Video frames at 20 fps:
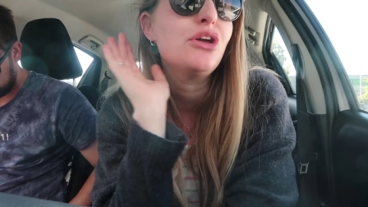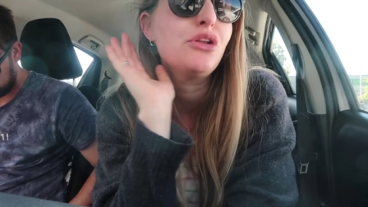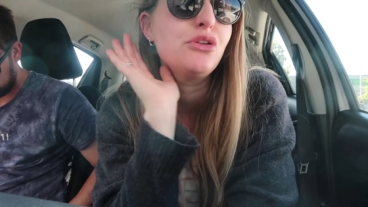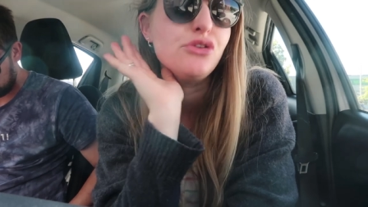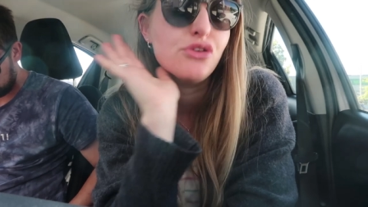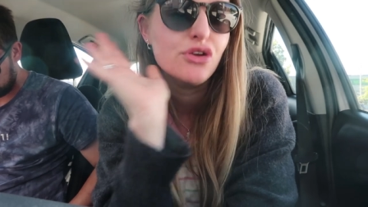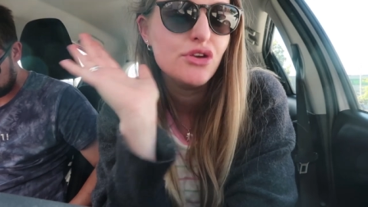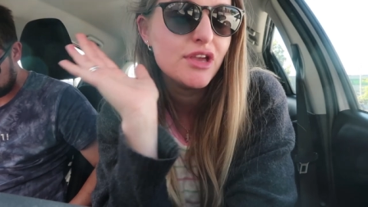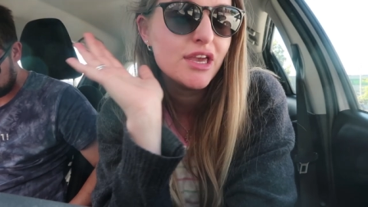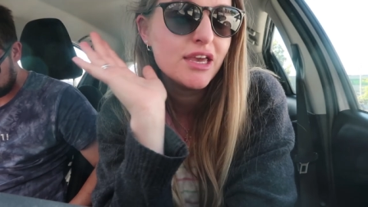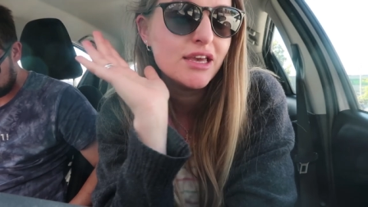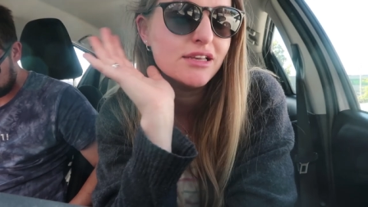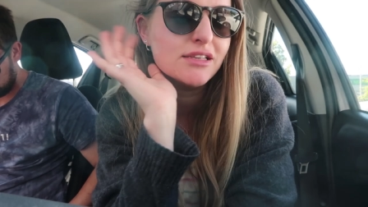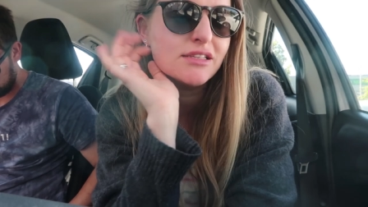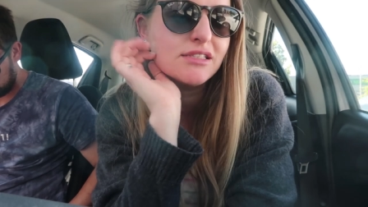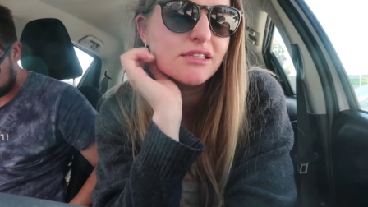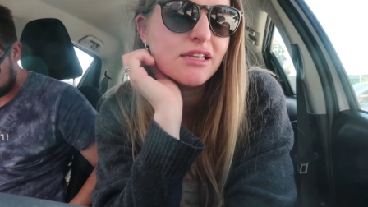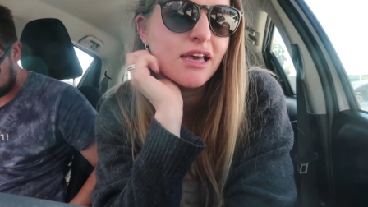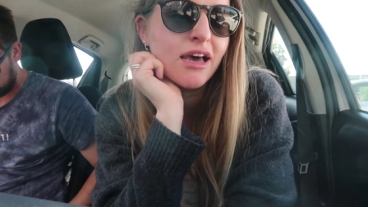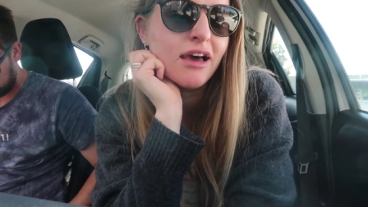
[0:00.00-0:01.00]
New
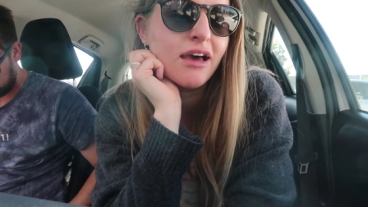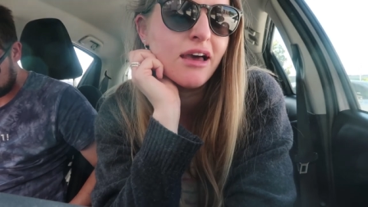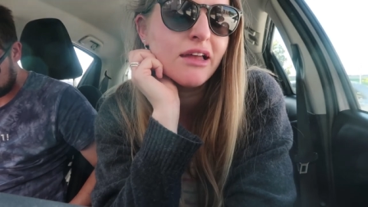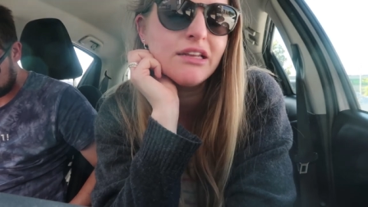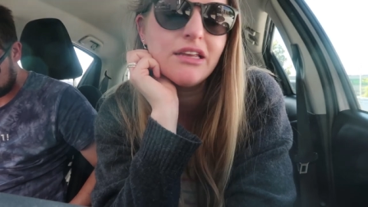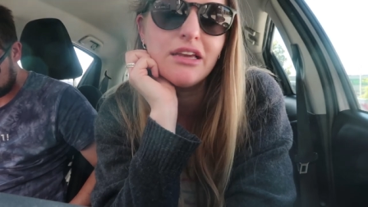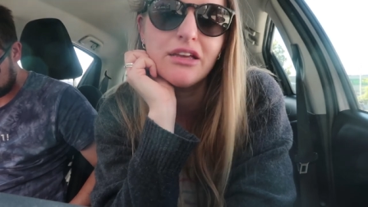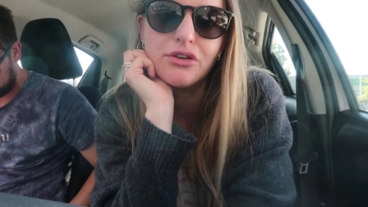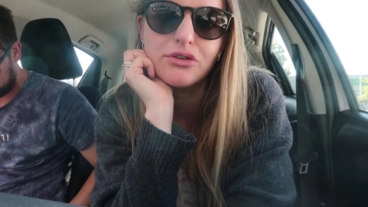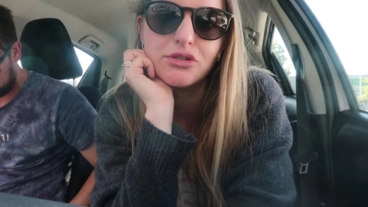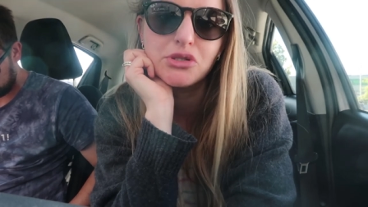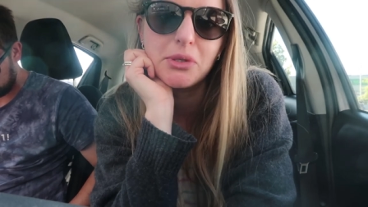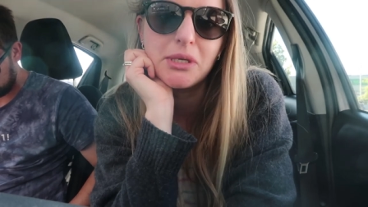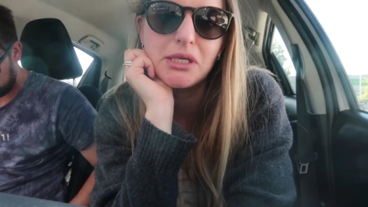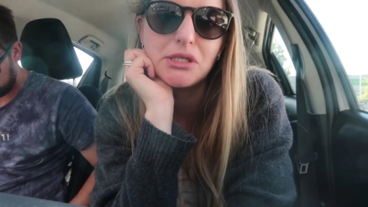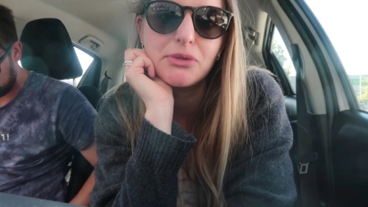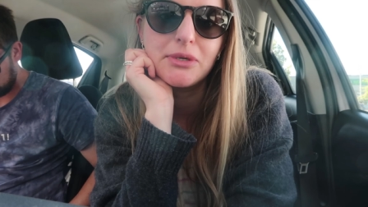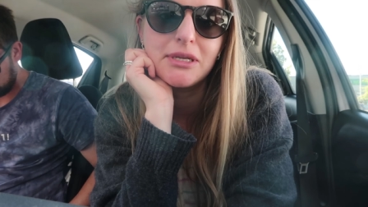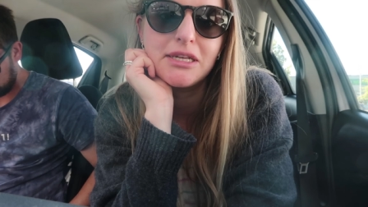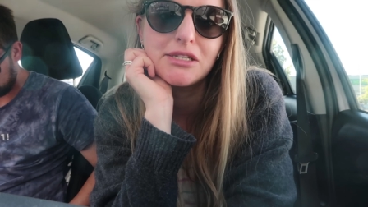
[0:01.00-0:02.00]
Year's uh, and yeah your
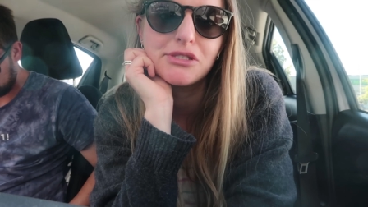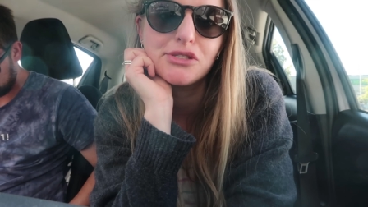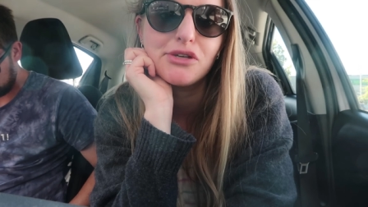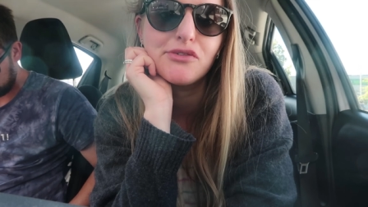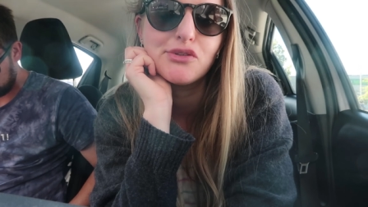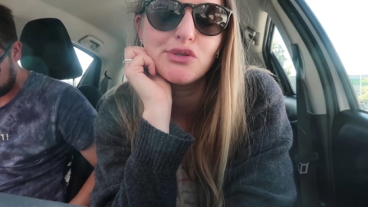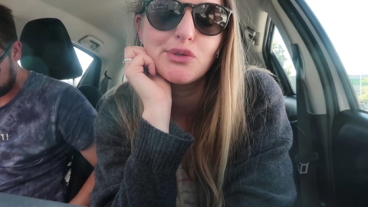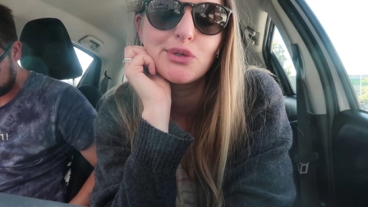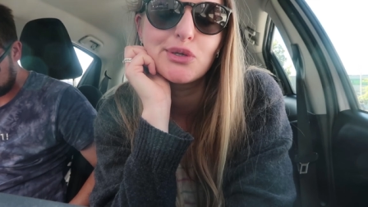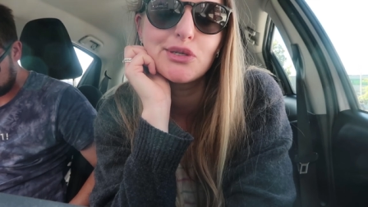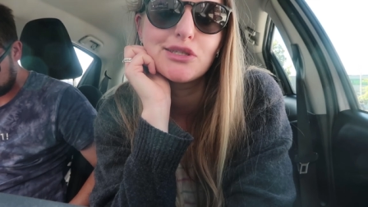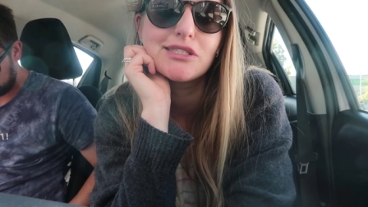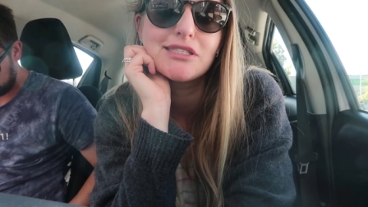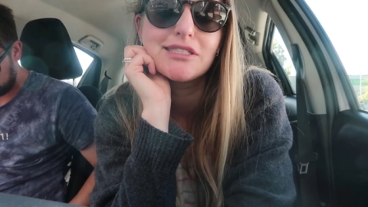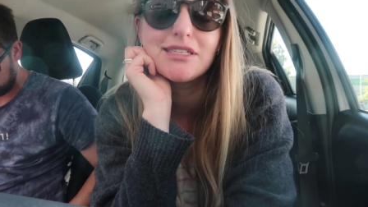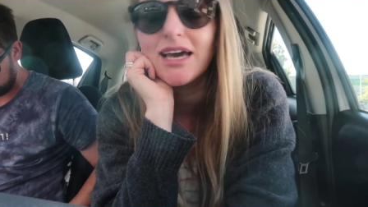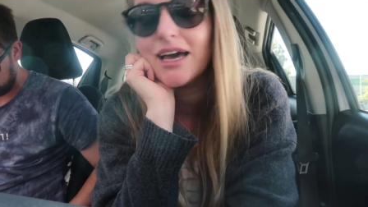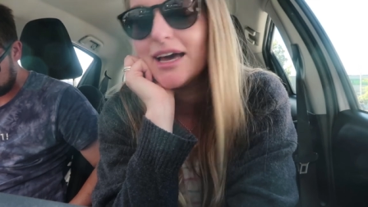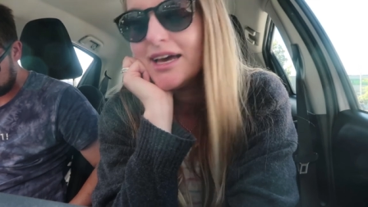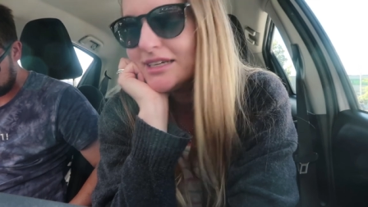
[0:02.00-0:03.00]
2020 is off to a good
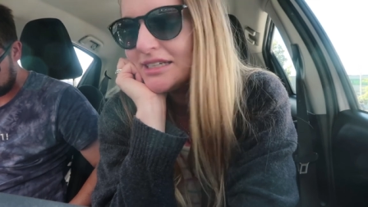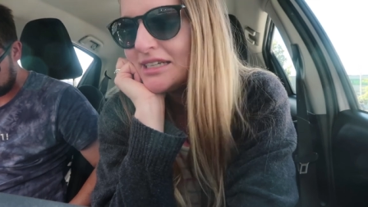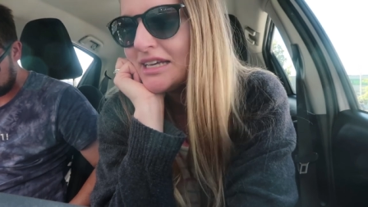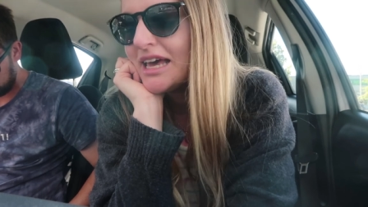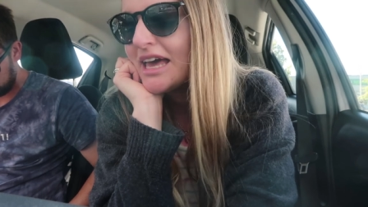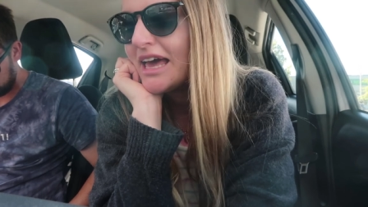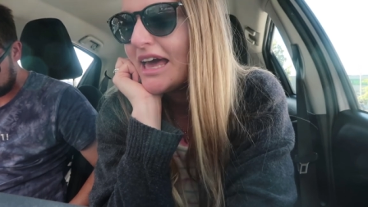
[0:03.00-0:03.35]
start